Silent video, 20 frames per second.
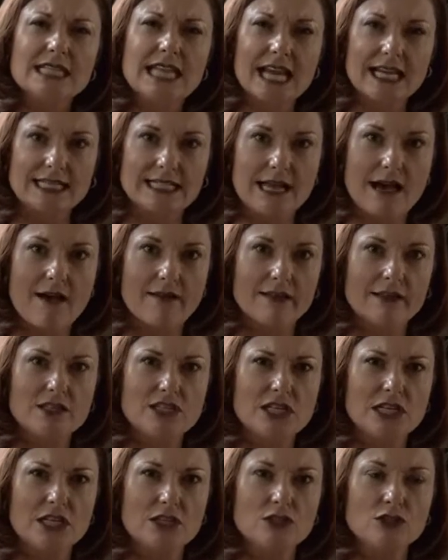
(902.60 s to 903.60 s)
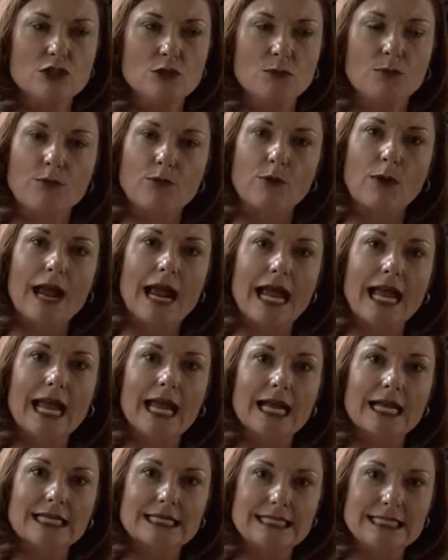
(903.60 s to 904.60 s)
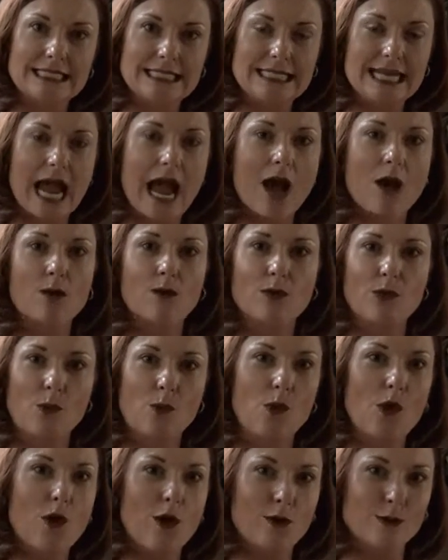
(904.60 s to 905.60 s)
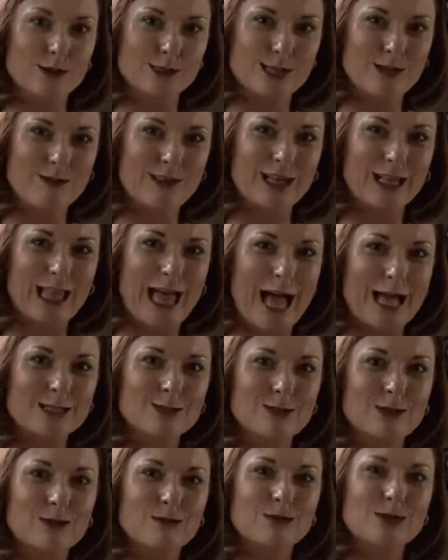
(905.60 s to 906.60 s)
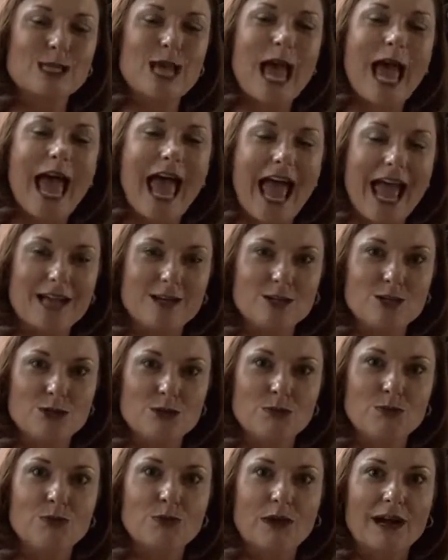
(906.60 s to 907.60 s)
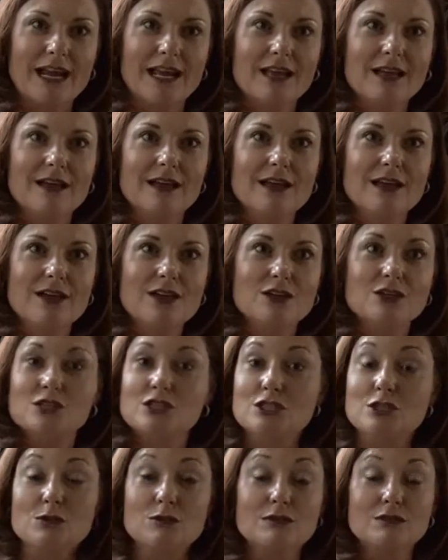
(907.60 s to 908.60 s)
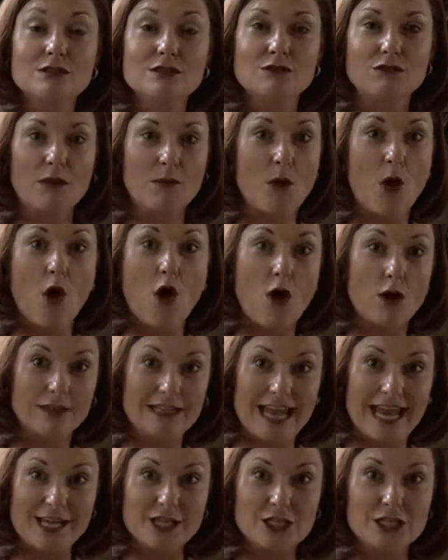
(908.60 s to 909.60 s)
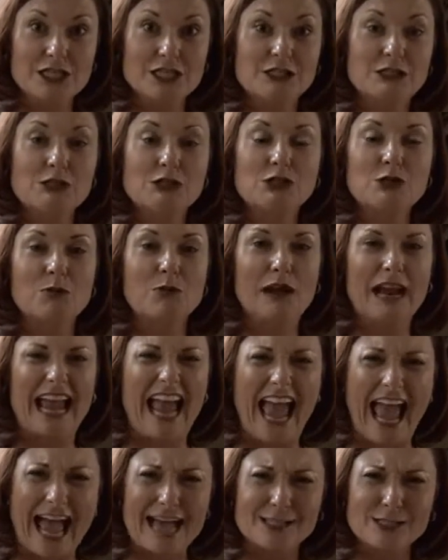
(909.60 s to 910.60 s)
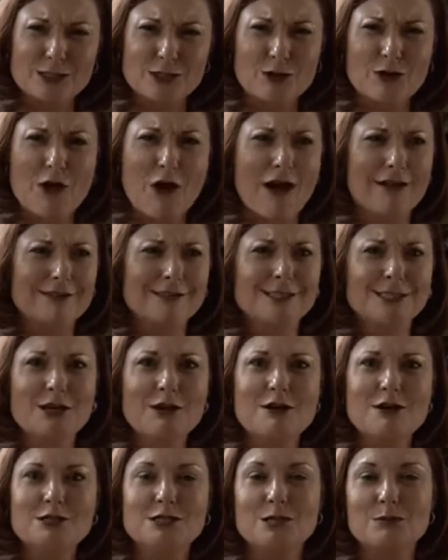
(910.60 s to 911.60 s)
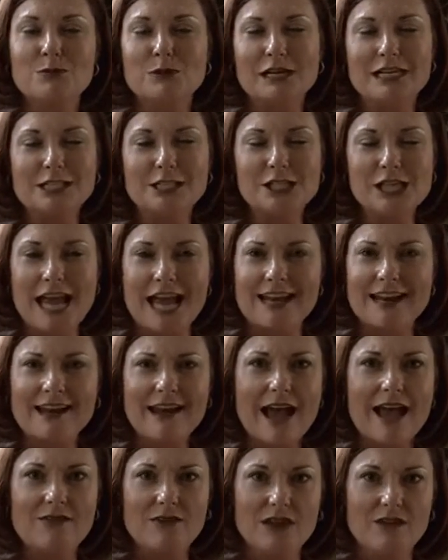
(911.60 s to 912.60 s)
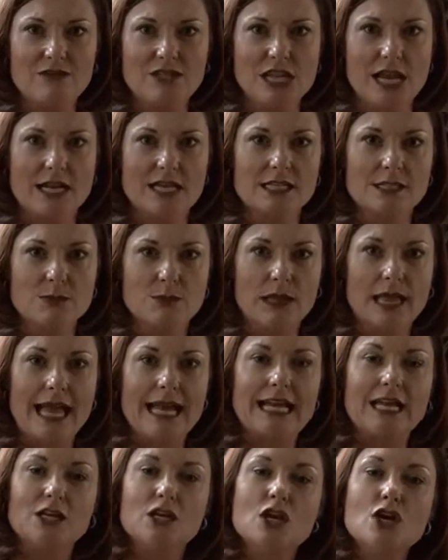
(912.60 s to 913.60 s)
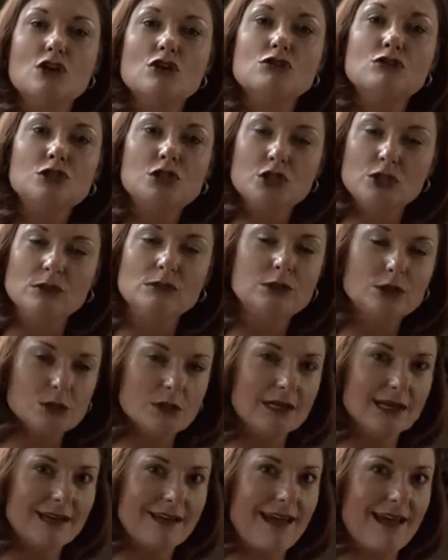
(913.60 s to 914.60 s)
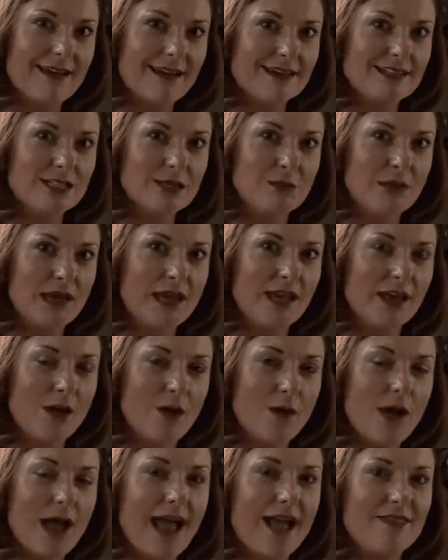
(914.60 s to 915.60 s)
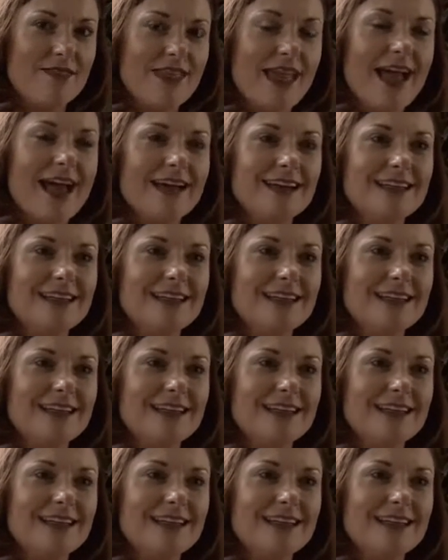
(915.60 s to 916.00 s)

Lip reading: technology to break down the walls of the classrooms and to bring students from all nations, to bring astronauts, to bring Janet Ivy of Janet's Planet to Trinidad and Tobago. And